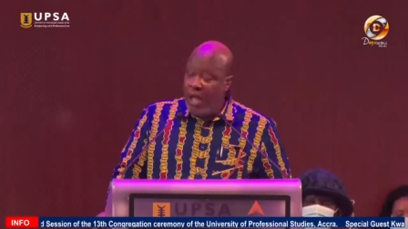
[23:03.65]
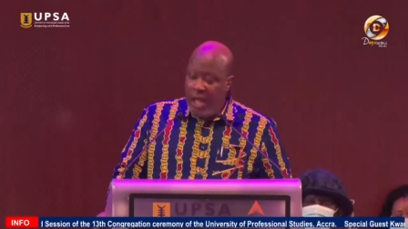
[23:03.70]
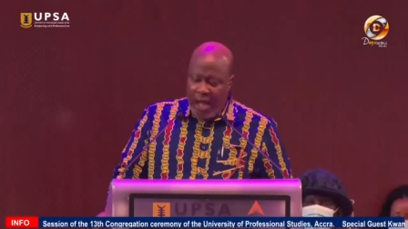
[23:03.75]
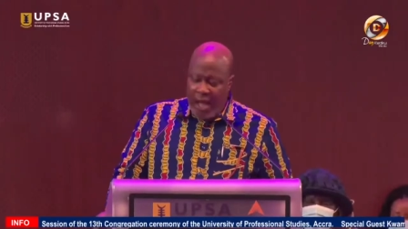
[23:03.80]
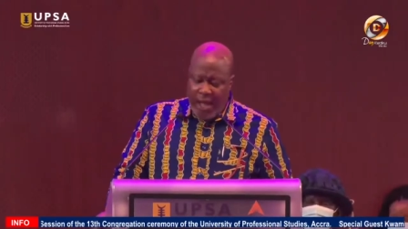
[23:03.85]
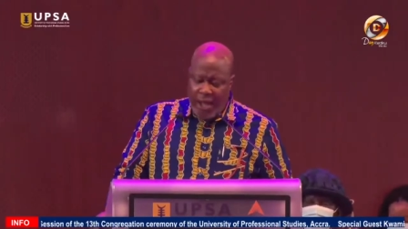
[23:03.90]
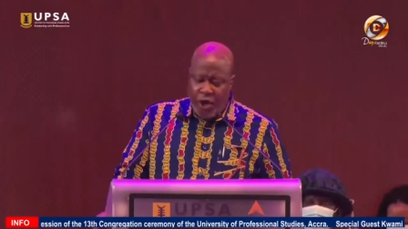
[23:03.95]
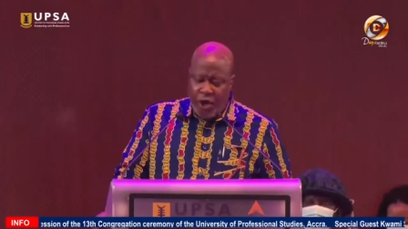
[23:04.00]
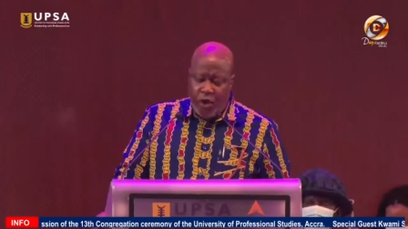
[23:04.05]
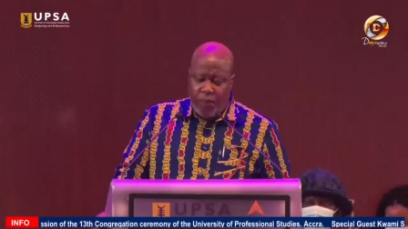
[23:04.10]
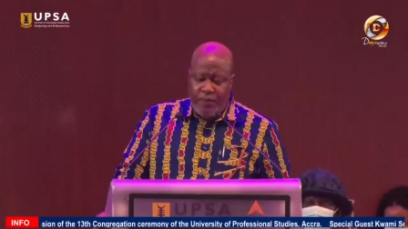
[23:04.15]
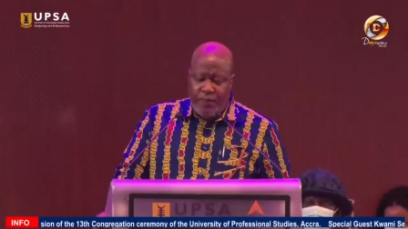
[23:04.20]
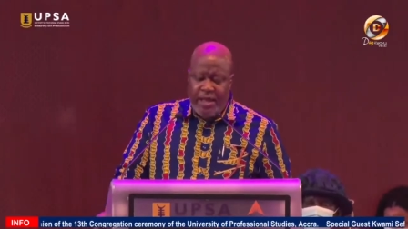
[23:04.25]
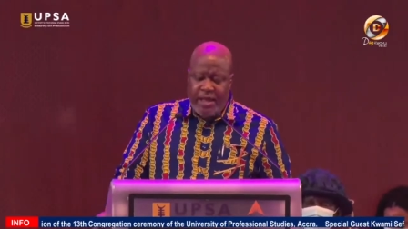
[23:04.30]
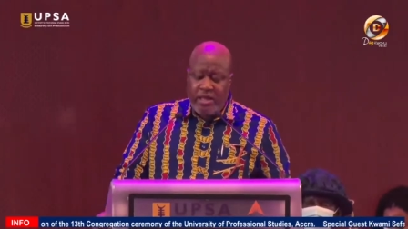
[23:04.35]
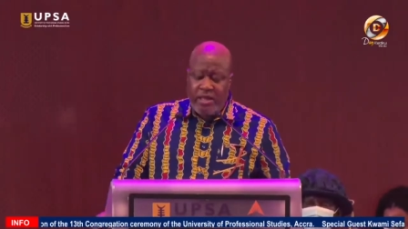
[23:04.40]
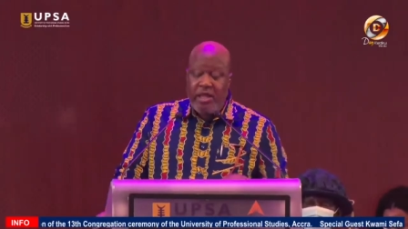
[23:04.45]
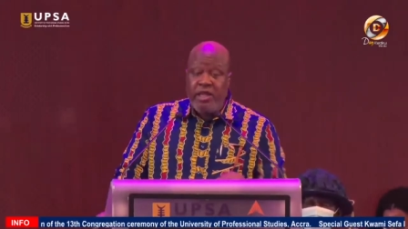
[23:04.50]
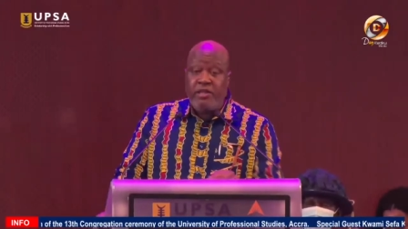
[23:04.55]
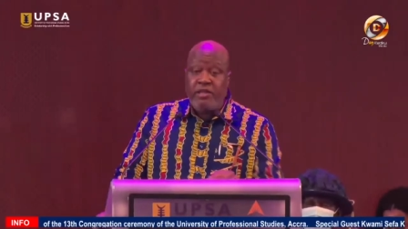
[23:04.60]
I hope
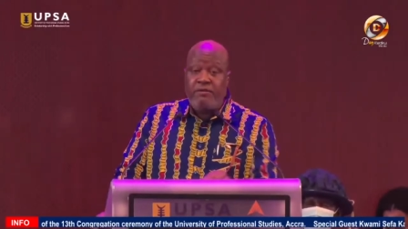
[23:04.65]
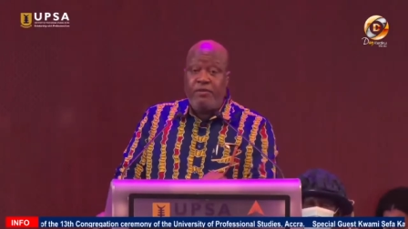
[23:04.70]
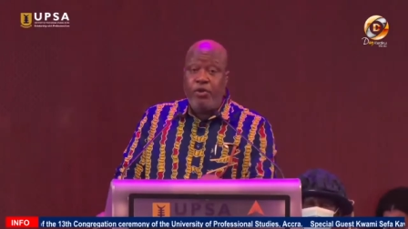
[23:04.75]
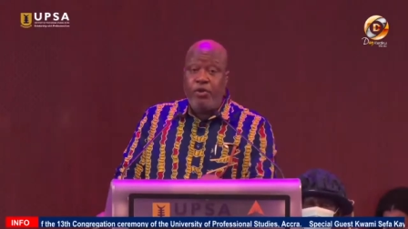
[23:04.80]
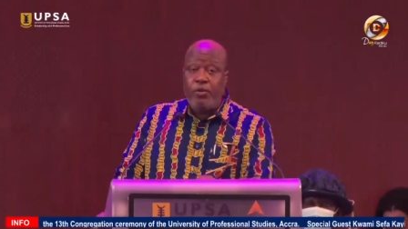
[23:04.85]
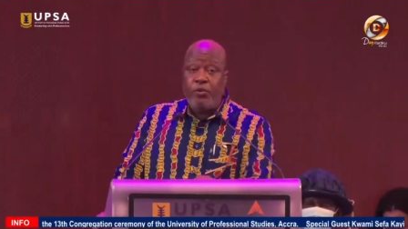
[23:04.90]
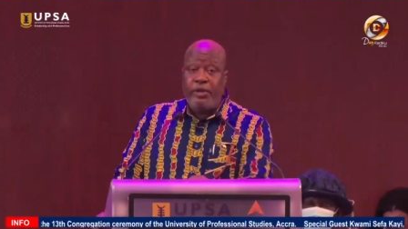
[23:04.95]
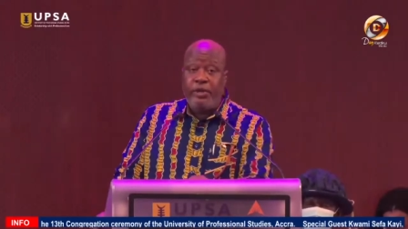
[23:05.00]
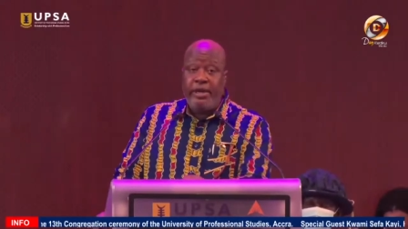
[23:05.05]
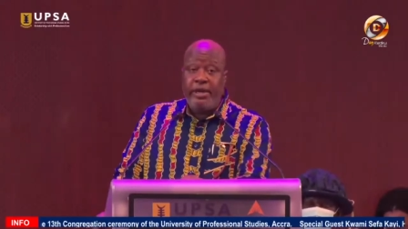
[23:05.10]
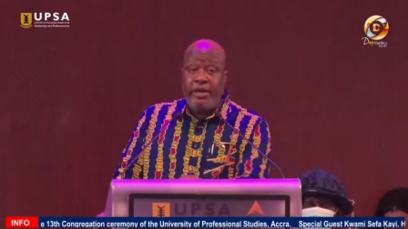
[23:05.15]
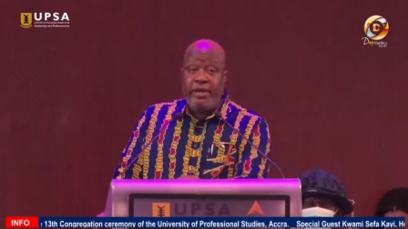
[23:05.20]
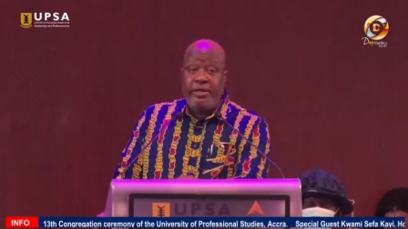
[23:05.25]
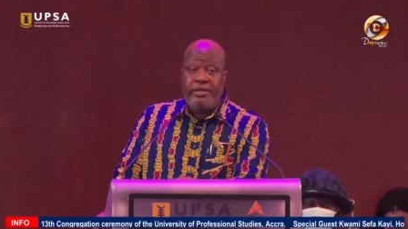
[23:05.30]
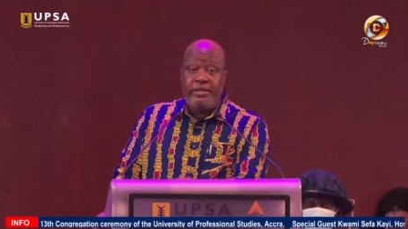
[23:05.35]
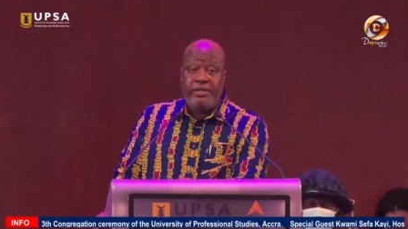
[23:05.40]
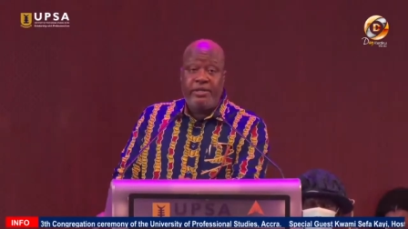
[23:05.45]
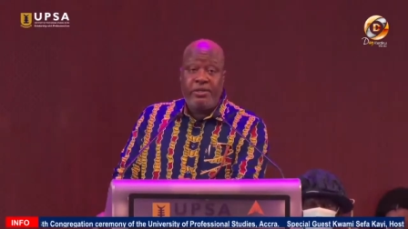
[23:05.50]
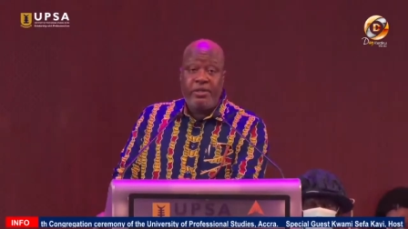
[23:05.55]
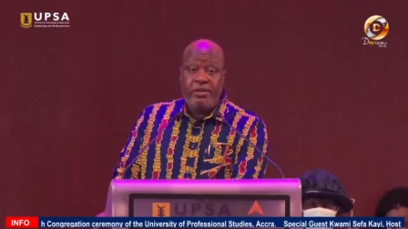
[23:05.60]
that these few
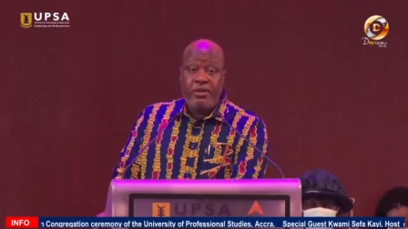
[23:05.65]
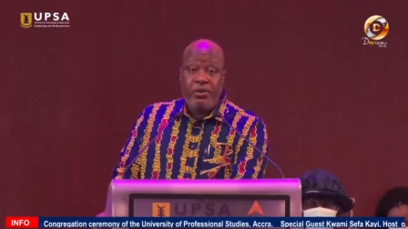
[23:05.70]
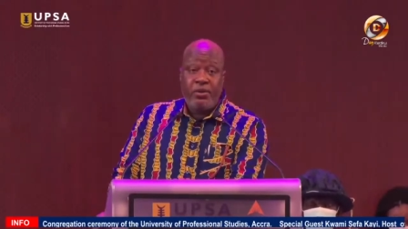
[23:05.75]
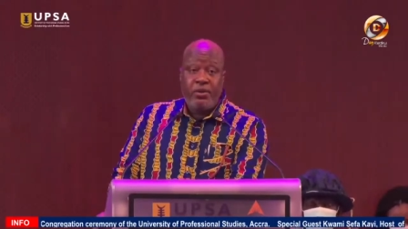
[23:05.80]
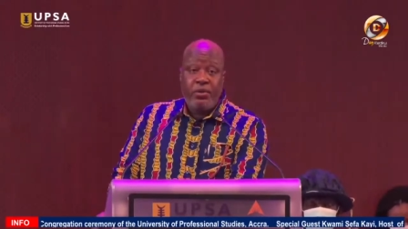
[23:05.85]
words